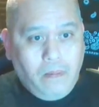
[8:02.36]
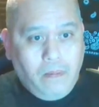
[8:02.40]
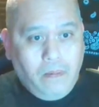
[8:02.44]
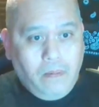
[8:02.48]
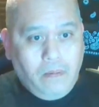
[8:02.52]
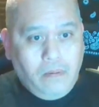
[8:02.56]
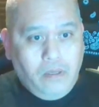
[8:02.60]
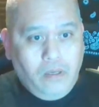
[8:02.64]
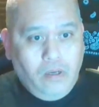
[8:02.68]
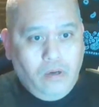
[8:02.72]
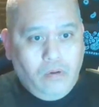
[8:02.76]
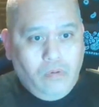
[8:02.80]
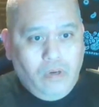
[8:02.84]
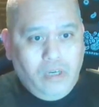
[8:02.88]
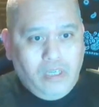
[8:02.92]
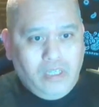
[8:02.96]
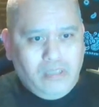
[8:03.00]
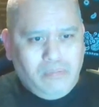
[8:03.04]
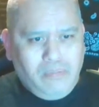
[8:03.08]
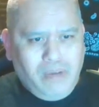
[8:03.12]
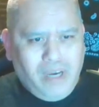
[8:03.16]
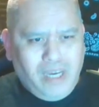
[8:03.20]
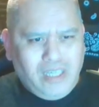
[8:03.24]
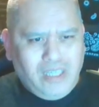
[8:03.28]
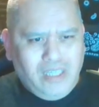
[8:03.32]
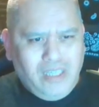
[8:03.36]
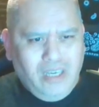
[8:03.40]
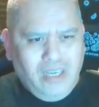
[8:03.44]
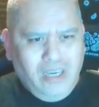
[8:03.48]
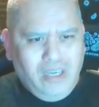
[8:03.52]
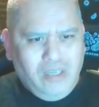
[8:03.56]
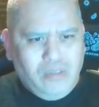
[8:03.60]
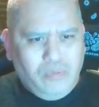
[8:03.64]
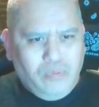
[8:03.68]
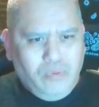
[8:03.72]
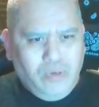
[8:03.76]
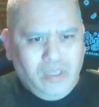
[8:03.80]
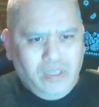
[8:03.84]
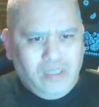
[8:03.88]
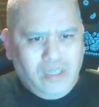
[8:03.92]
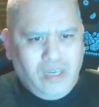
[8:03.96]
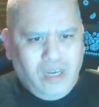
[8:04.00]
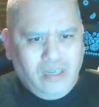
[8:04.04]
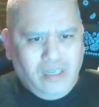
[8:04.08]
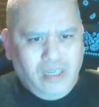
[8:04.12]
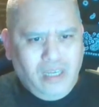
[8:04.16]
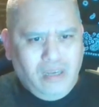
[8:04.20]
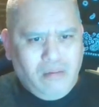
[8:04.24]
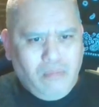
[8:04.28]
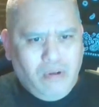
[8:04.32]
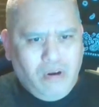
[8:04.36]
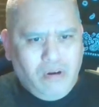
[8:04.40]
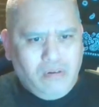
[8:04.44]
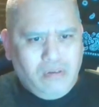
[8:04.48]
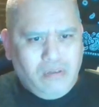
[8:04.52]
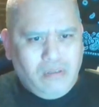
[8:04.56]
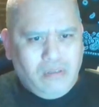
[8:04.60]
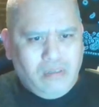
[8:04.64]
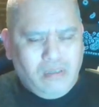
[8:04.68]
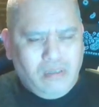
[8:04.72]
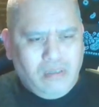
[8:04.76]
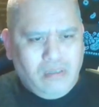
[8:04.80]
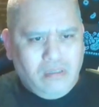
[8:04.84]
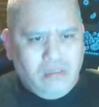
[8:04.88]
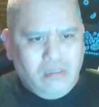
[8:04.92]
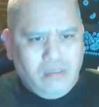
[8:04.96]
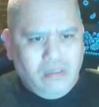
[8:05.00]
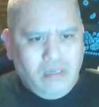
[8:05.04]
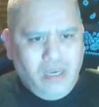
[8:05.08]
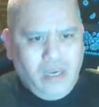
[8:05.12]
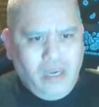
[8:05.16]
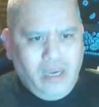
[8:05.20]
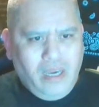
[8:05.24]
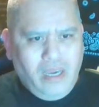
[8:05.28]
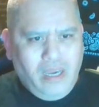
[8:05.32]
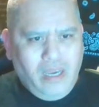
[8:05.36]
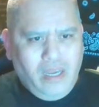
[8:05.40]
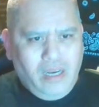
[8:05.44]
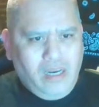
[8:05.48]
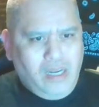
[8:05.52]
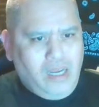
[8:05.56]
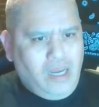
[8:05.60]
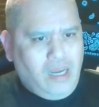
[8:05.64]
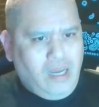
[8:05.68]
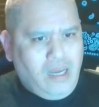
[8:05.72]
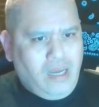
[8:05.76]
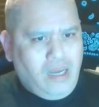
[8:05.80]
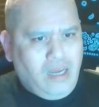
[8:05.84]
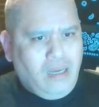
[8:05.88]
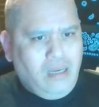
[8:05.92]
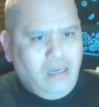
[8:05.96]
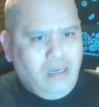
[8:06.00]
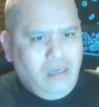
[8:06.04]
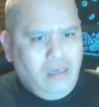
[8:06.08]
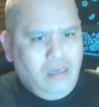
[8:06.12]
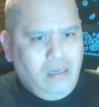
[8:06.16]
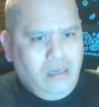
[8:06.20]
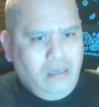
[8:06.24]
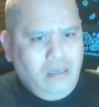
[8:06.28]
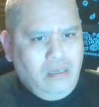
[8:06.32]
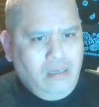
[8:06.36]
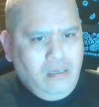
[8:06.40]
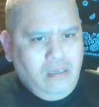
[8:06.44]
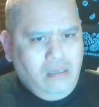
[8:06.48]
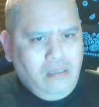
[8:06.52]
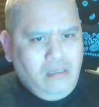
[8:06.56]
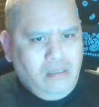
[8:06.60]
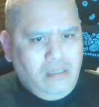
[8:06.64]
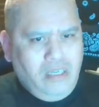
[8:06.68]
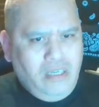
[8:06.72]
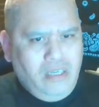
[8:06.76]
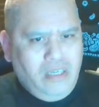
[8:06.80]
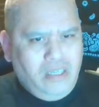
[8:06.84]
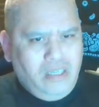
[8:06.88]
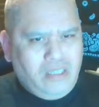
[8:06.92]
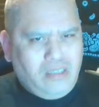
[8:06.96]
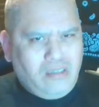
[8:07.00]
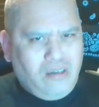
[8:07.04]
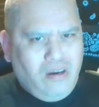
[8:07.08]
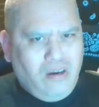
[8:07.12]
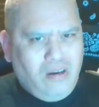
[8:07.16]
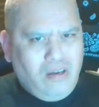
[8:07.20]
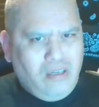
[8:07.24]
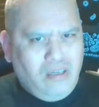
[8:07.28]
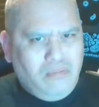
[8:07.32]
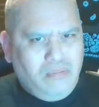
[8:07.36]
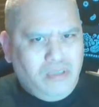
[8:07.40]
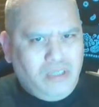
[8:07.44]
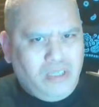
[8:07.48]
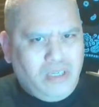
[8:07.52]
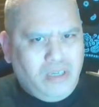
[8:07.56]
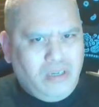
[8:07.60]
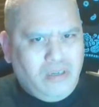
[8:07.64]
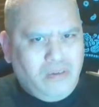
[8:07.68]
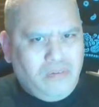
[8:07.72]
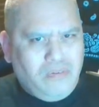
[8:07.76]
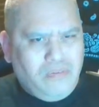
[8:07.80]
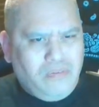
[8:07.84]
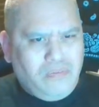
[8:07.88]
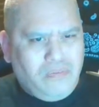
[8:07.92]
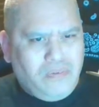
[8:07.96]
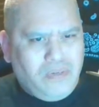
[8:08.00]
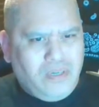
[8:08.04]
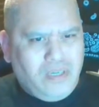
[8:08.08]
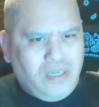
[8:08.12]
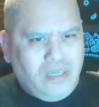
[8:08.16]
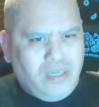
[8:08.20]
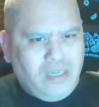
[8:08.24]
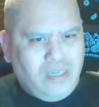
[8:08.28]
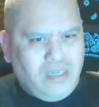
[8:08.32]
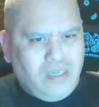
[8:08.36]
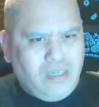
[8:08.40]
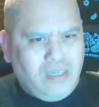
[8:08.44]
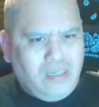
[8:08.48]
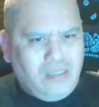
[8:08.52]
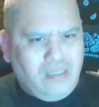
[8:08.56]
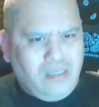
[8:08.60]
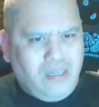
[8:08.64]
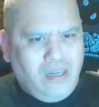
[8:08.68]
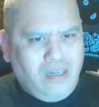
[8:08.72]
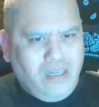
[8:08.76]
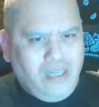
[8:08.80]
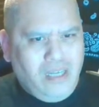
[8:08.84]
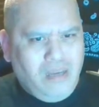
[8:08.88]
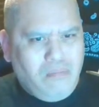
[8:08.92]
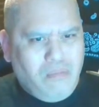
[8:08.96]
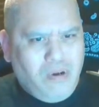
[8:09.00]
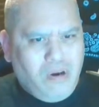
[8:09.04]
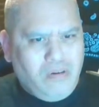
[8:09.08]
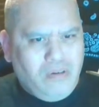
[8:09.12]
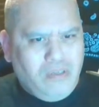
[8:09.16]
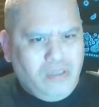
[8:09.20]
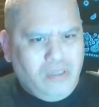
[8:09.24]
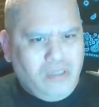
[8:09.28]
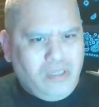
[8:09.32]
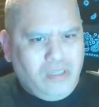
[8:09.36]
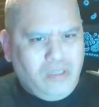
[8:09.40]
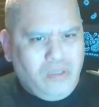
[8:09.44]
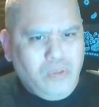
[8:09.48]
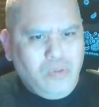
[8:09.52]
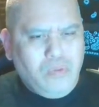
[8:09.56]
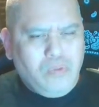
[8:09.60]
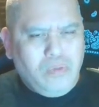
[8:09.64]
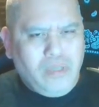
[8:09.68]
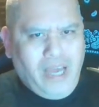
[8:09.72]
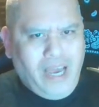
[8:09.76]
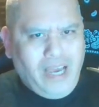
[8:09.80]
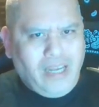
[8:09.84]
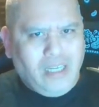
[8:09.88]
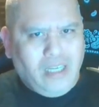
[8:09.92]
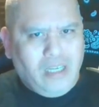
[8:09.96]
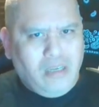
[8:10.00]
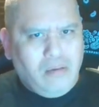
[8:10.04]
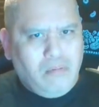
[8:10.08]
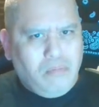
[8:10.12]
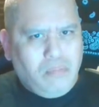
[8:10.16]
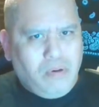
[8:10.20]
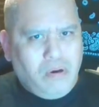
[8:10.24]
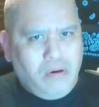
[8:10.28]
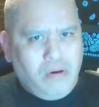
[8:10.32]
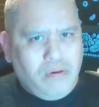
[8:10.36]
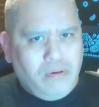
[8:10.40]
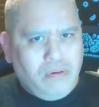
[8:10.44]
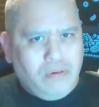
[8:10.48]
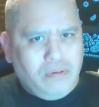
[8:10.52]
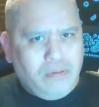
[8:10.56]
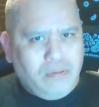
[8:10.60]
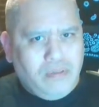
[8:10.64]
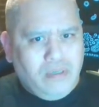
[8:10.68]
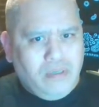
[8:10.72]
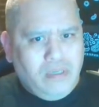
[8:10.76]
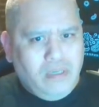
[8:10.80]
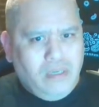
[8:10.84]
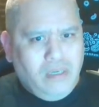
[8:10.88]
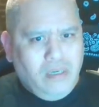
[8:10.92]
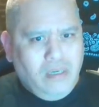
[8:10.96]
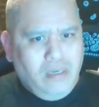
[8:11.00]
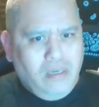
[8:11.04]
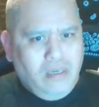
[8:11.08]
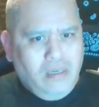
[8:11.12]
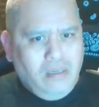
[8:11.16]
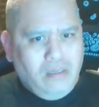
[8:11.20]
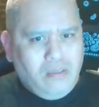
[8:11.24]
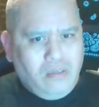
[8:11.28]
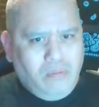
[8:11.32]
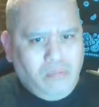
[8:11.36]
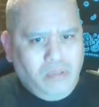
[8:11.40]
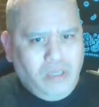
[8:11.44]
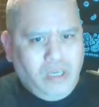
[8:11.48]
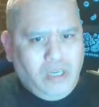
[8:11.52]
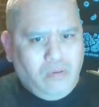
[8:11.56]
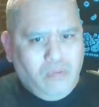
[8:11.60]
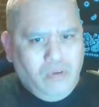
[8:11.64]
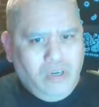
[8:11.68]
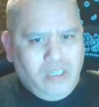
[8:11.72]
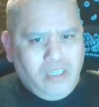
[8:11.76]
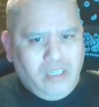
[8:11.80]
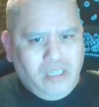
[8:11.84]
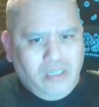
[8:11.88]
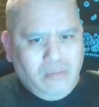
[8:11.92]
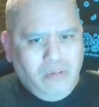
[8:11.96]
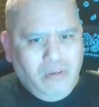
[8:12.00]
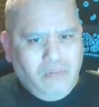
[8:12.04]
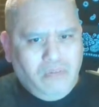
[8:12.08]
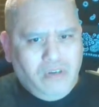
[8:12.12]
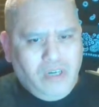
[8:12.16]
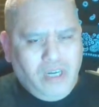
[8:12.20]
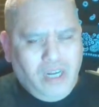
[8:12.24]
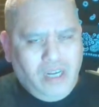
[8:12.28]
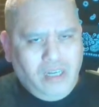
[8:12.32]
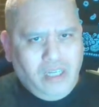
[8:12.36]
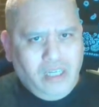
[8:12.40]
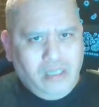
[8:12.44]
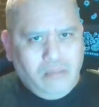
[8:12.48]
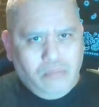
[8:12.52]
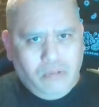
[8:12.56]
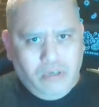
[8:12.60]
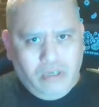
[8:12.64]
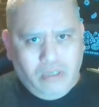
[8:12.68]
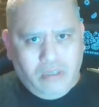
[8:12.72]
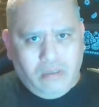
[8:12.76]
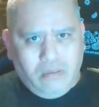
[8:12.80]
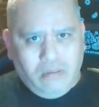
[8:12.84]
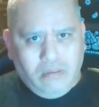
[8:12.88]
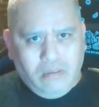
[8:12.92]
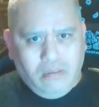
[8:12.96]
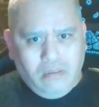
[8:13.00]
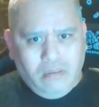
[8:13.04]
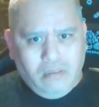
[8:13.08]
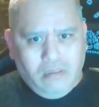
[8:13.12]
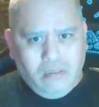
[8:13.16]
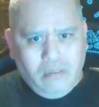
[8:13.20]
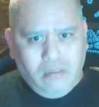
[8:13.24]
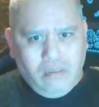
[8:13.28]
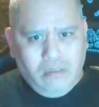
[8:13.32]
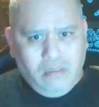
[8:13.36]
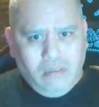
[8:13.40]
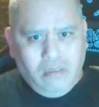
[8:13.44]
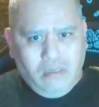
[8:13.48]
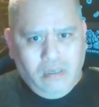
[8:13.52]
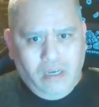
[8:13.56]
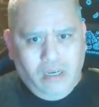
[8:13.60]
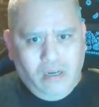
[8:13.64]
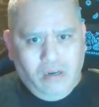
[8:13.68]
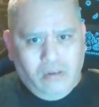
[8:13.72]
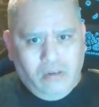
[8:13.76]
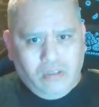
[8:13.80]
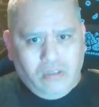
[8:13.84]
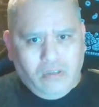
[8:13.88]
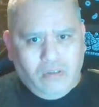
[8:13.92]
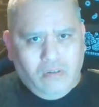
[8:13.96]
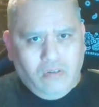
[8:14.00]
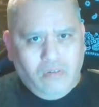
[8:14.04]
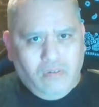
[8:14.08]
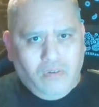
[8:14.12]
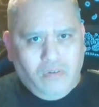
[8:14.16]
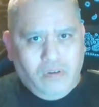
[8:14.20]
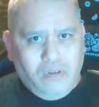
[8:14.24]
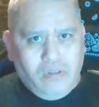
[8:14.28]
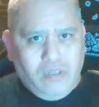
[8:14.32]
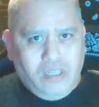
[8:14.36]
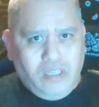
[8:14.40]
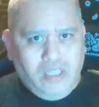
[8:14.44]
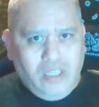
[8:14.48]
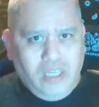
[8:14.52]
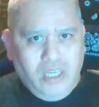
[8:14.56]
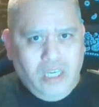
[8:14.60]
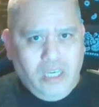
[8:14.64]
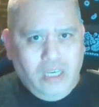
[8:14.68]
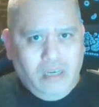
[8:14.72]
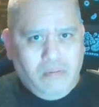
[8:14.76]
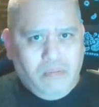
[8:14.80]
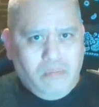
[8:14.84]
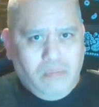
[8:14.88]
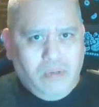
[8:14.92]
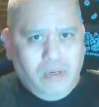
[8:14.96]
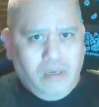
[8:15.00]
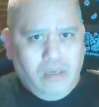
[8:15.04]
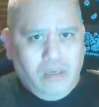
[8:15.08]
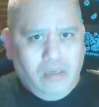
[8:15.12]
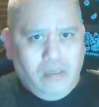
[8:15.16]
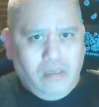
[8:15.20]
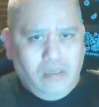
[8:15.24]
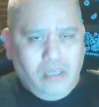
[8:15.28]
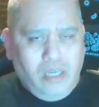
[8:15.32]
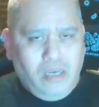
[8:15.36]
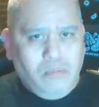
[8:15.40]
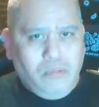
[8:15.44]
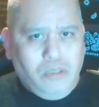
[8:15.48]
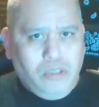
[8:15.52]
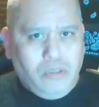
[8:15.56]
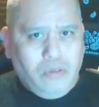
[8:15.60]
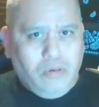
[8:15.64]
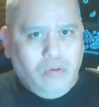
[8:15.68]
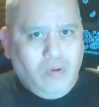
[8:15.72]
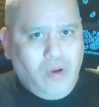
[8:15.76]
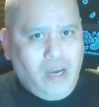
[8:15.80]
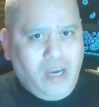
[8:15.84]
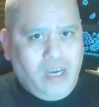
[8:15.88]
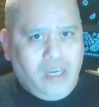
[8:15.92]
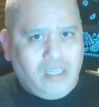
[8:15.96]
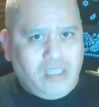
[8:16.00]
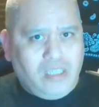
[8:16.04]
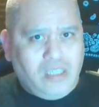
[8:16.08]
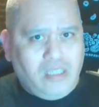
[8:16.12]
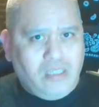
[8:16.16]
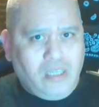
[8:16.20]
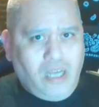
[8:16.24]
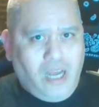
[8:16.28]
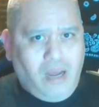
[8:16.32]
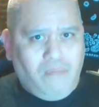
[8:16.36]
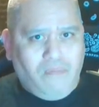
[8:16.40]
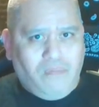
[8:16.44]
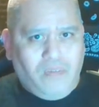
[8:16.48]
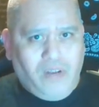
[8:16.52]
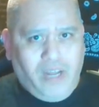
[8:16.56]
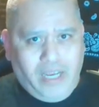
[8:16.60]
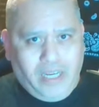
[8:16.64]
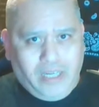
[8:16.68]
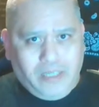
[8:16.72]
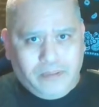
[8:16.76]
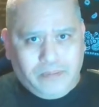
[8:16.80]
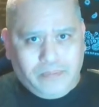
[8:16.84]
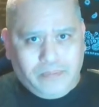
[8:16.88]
Leo Rush is backstage with Dante Martin, and did he just call himself Dante Martin's new tag team partner? So I'm thinking, what does this mean for Dante's brother? And also for the team, them two, as Top Flight.